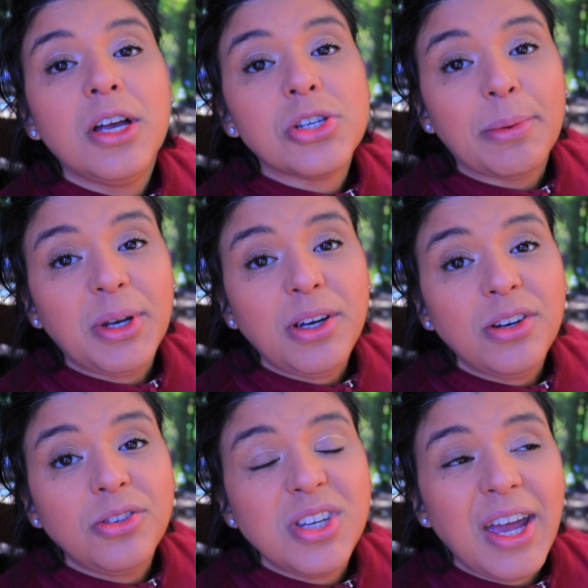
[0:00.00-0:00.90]
So I'm gonna go
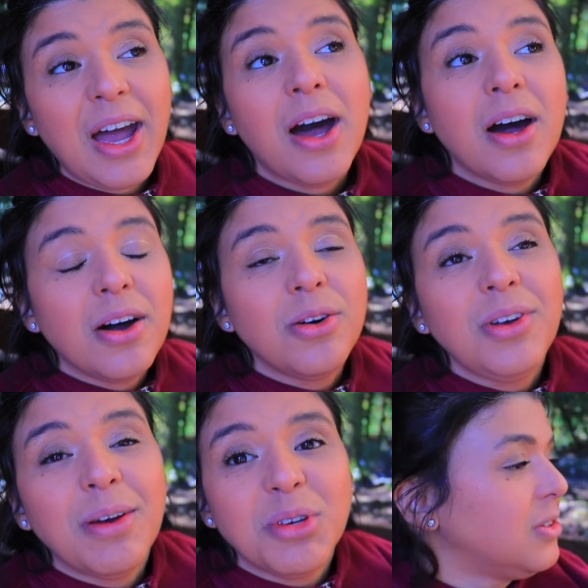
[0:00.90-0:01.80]
to
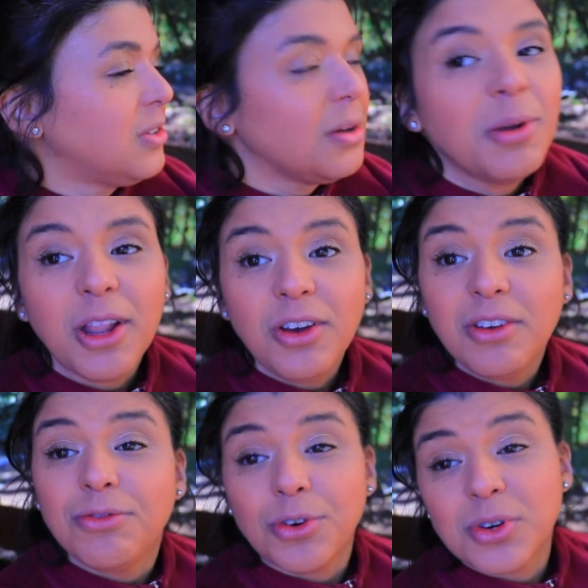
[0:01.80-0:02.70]
town. I'm not
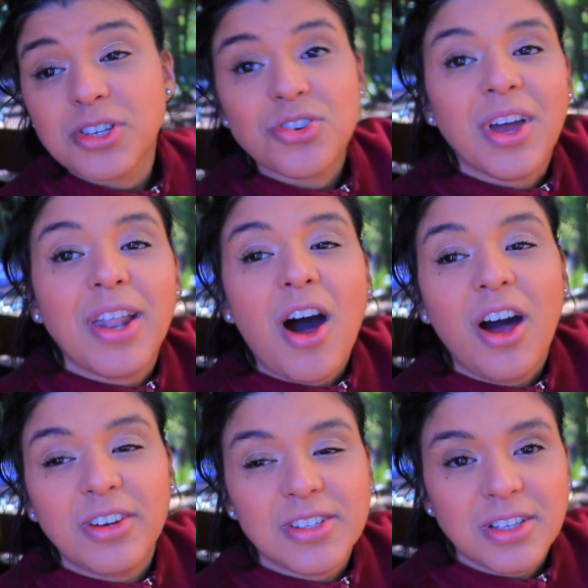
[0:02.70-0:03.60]
looking forward to it,
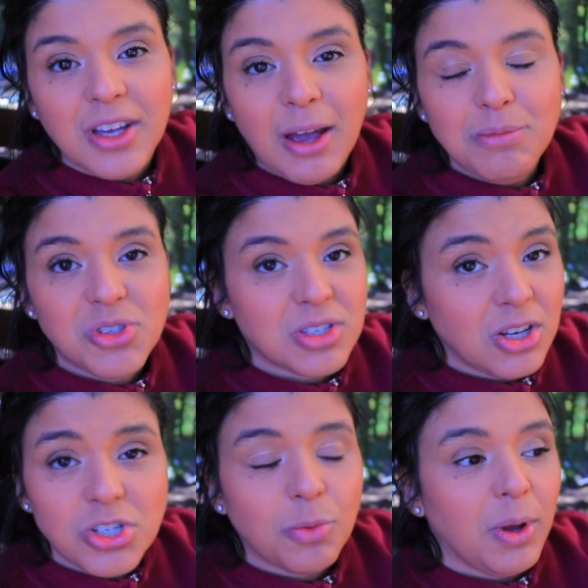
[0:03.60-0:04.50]
honestly. I'm
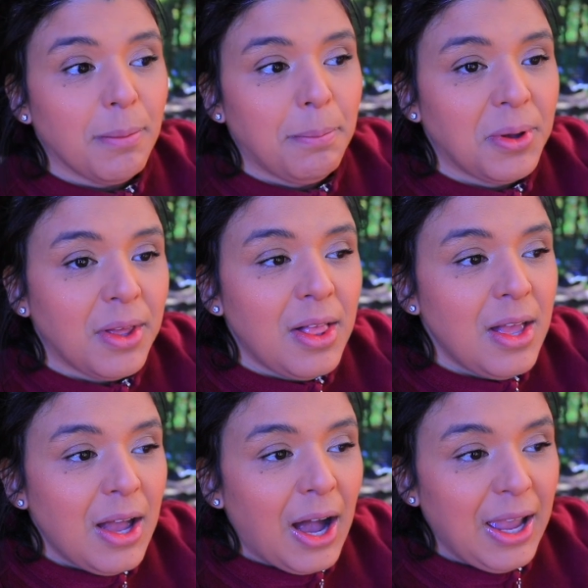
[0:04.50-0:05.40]
such a whip.
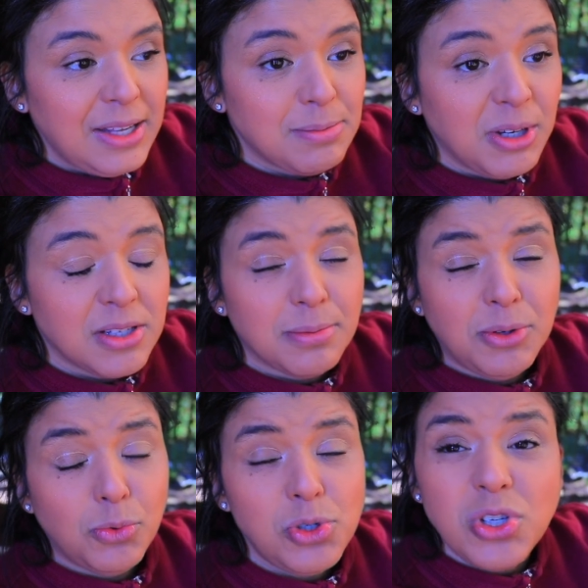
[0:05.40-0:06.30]
I asked my husband,
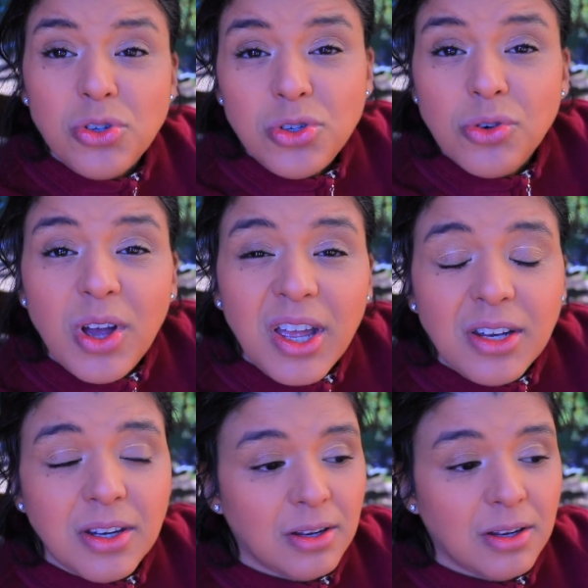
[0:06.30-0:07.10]
would you do it?